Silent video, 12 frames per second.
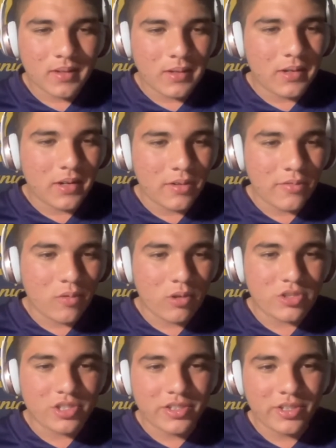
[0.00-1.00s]

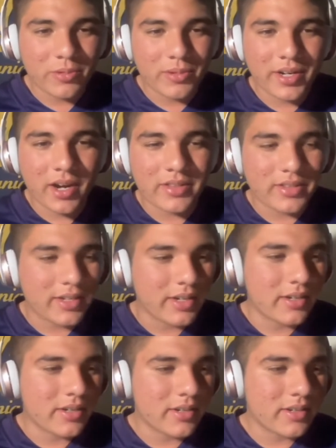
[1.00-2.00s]
Unfortunately, when he got there,